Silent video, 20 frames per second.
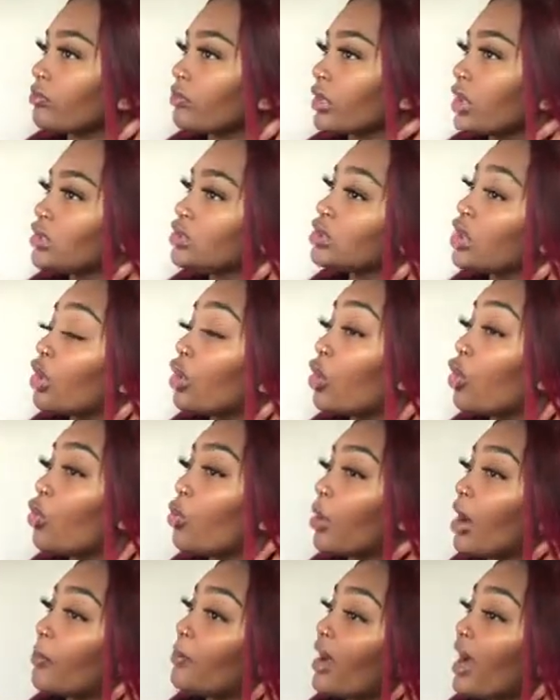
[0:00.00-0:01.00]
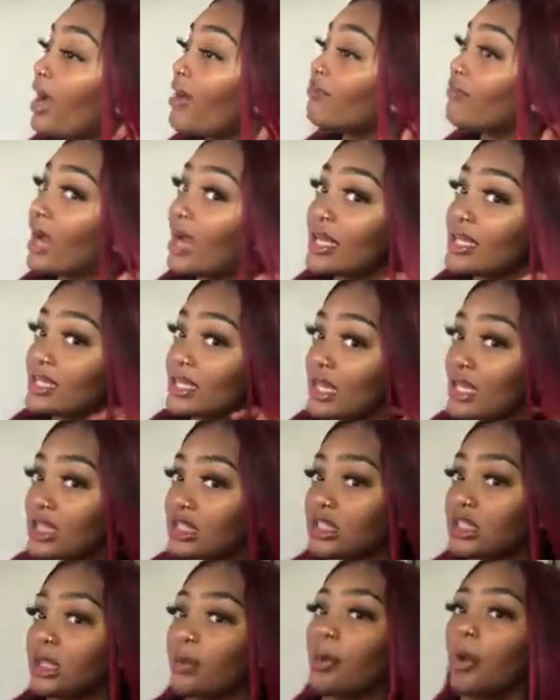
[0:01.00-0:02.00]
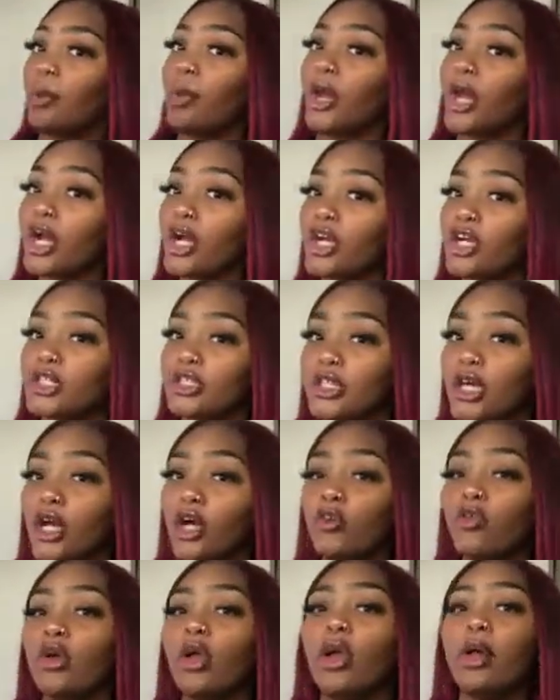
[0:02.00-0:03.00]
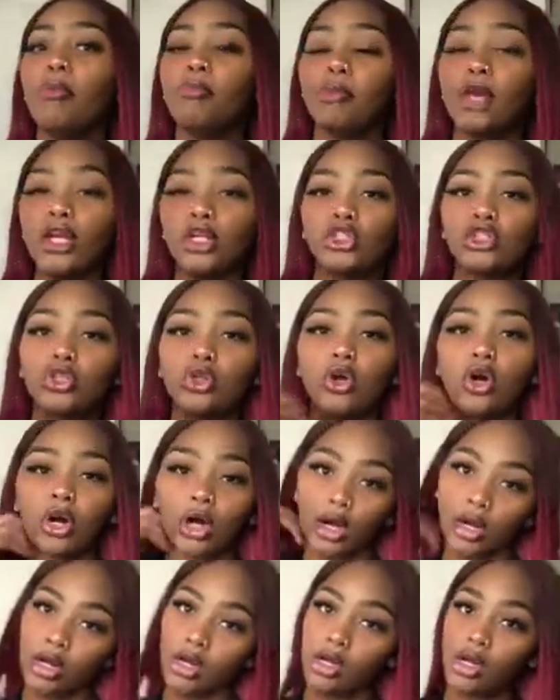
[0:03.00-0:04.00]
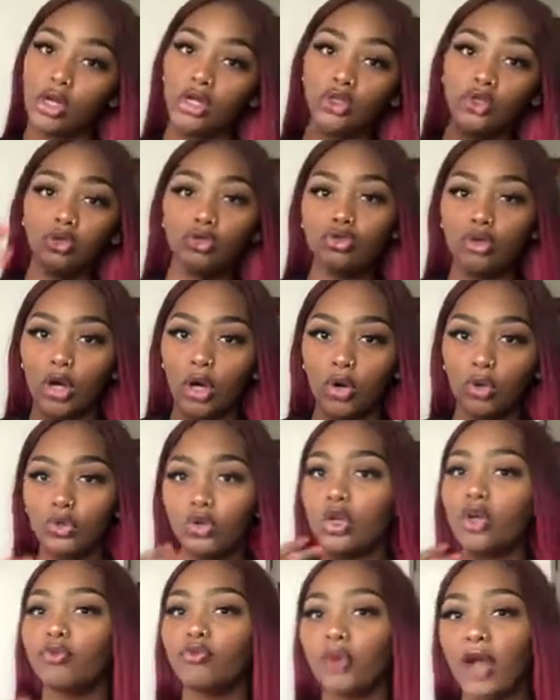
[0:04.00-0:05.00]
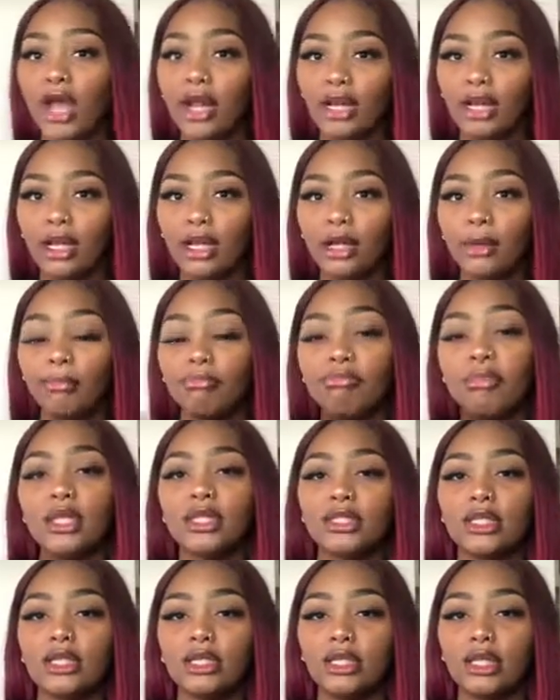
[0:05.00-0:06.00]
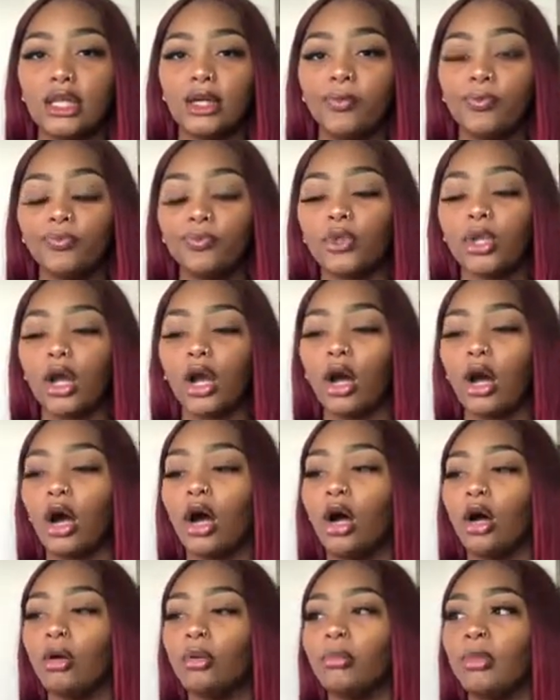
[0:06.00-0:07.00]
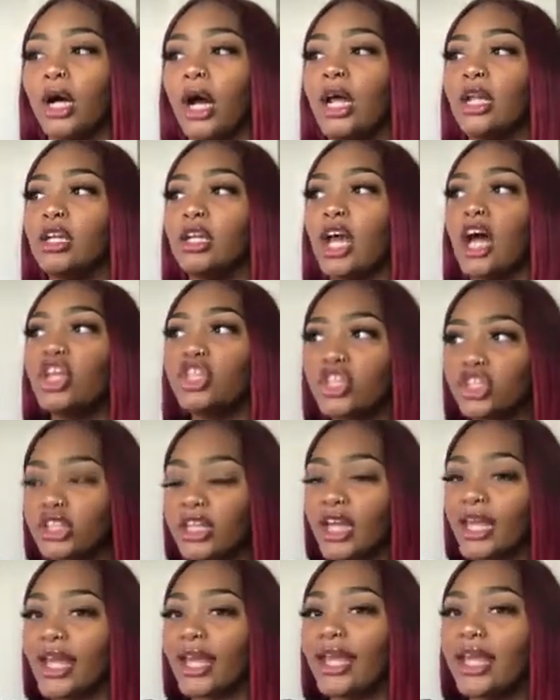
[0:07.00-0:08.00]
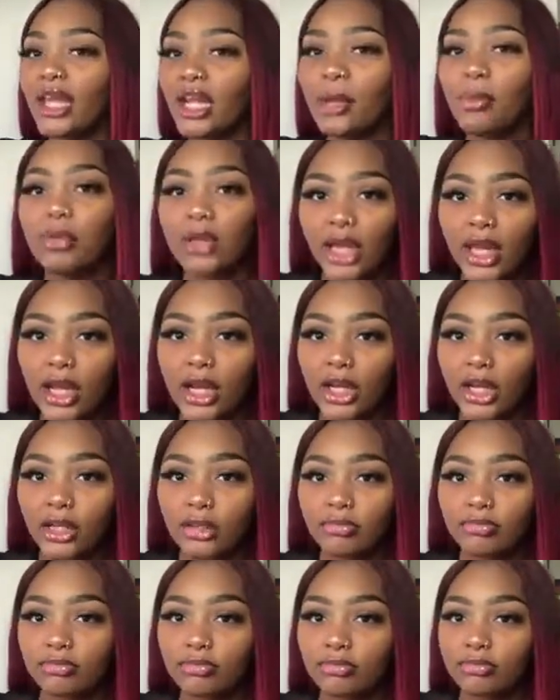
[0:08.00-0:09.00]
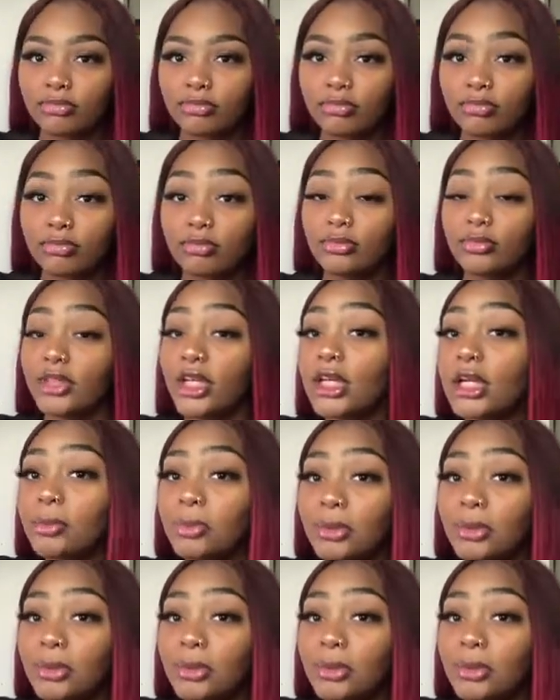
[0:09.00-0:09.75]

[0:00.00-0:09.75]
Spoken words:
So my advice is to prepare yourself. Make sure you know you're ready mentally. Another thing, get a planner. Get a